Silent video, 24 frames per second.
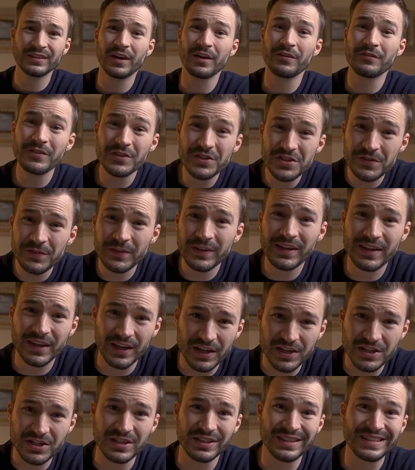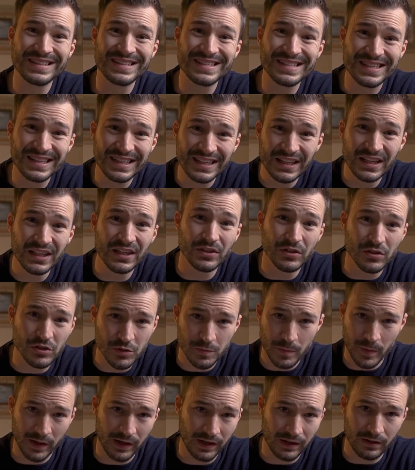Diversification is key to
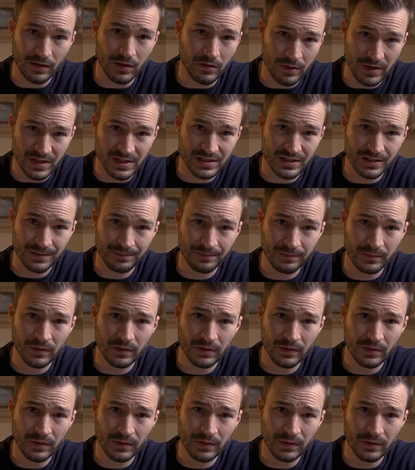spreading the risk.